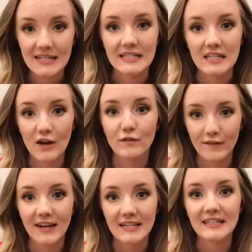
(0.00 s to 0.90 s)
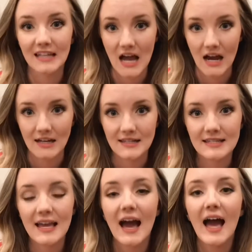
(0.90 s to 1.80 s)
of faint lines,
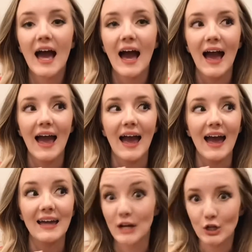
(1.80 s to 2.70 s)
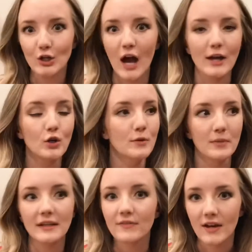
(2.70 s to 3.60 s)
and I couldn't
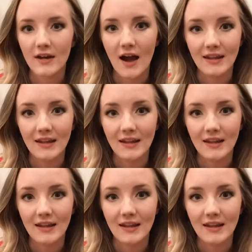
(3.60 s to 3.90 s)
believe it.